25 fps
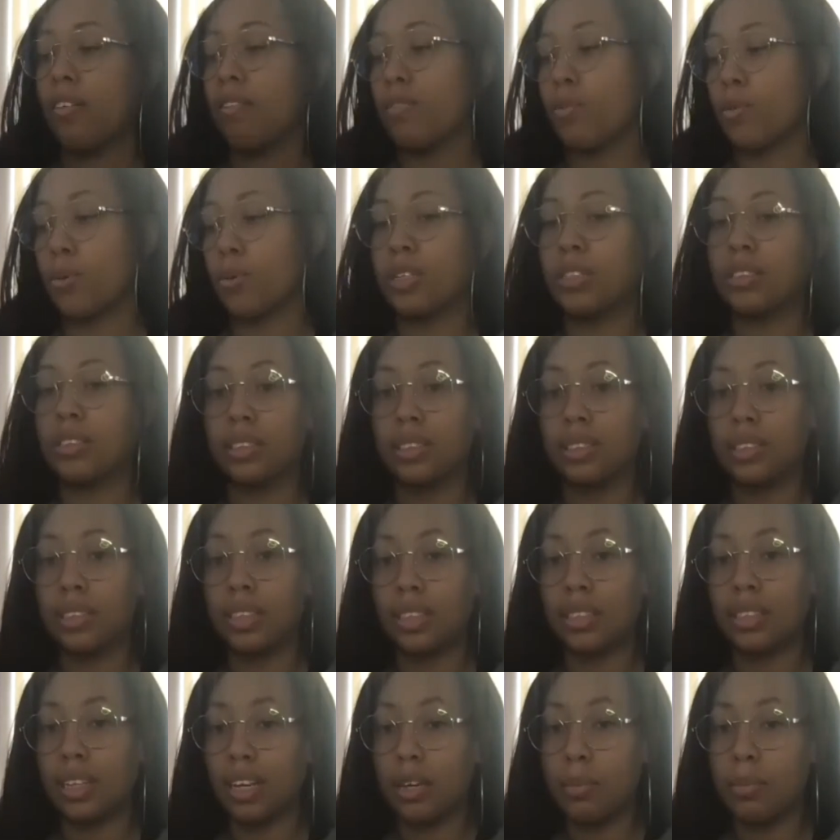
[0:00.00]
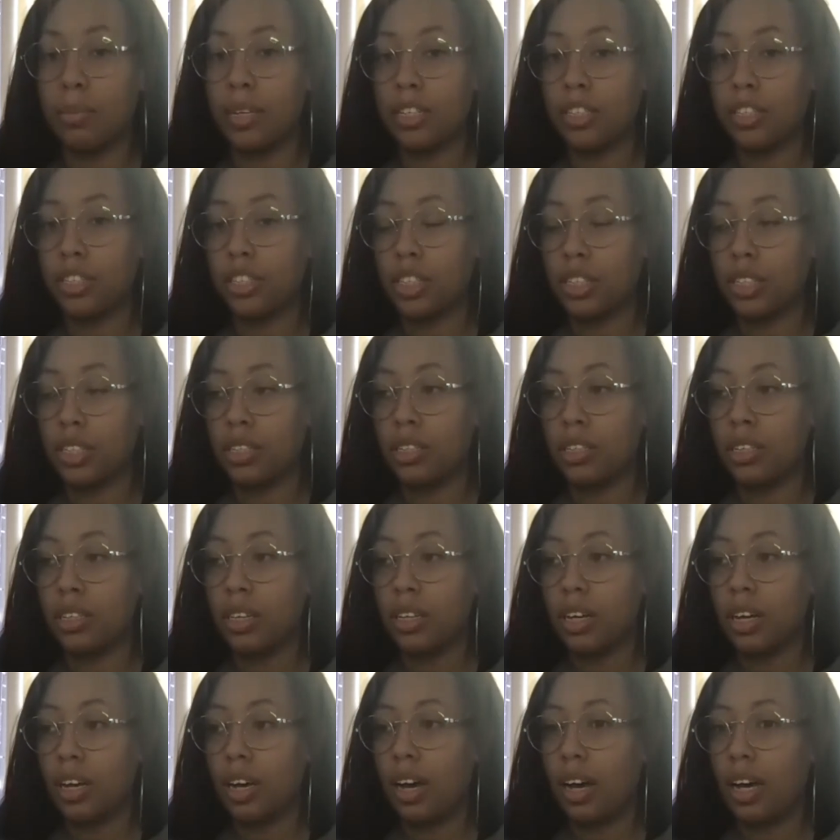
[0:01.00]
for instance as i mentioned
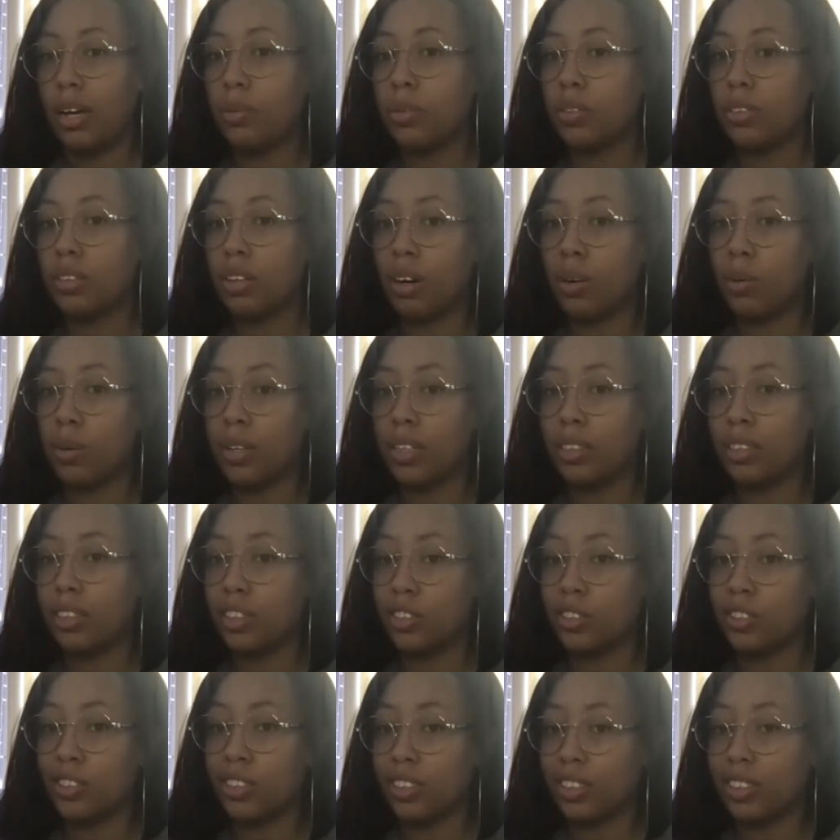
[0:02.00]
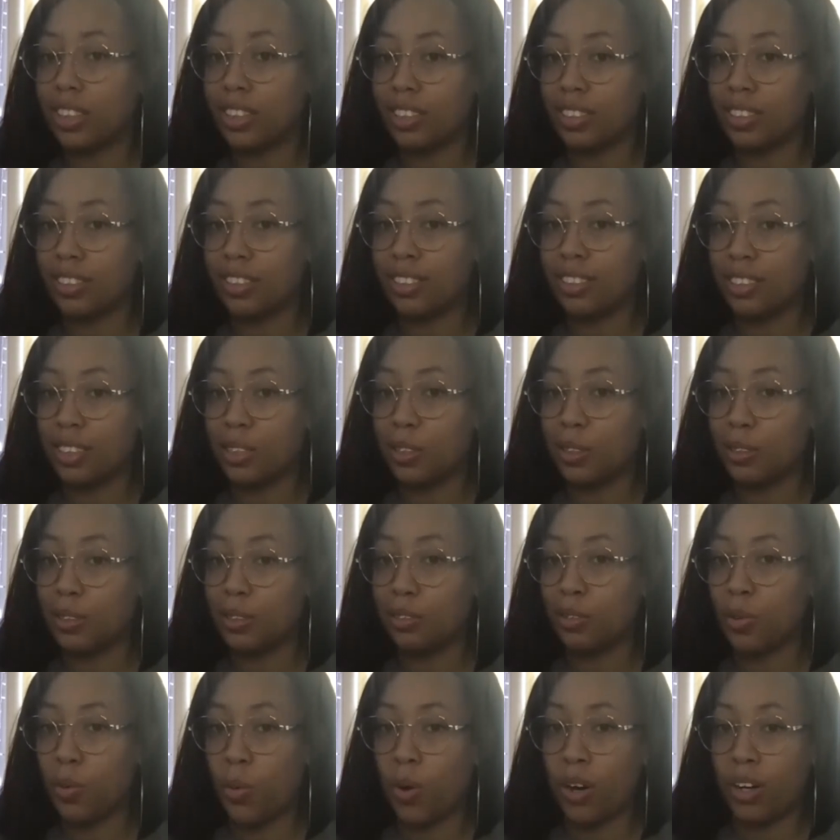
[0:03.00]
i was always interested
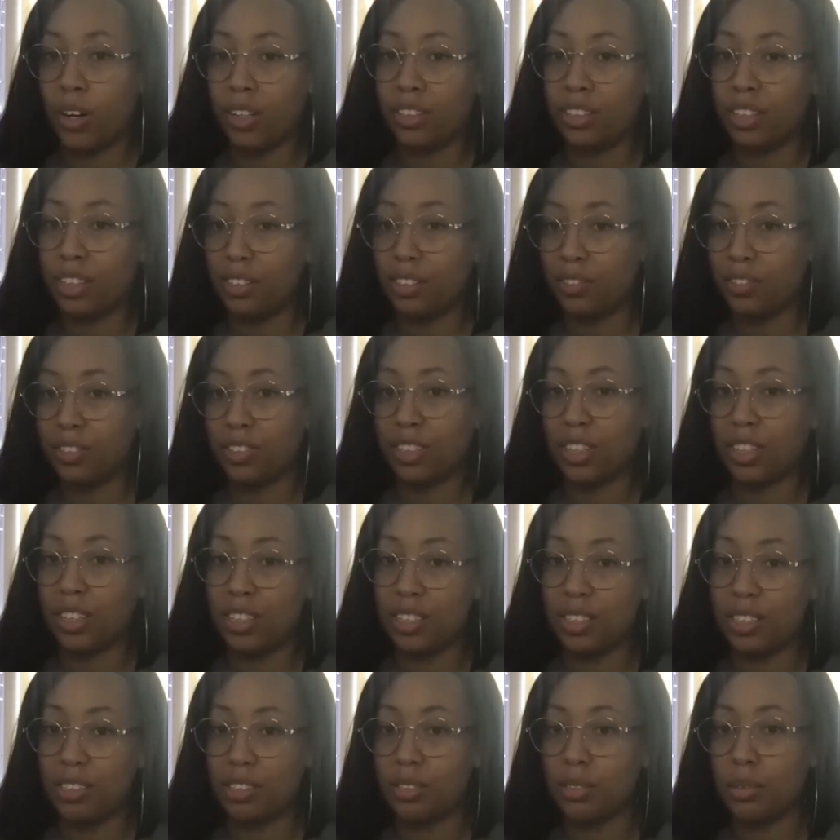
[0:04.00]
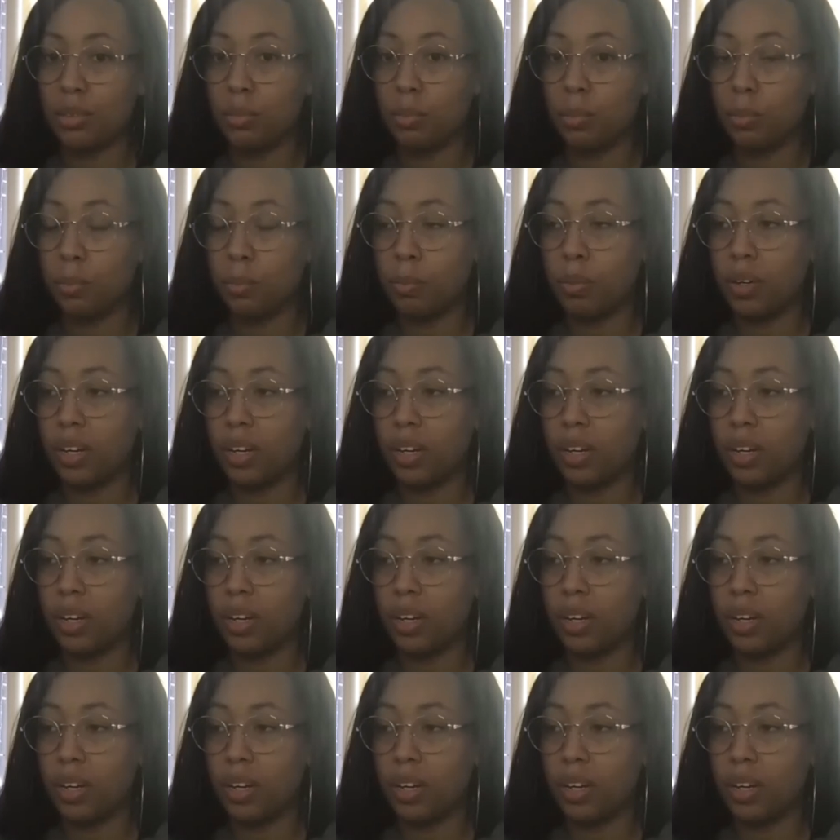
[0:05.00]
in quantitative studies mm-hmm.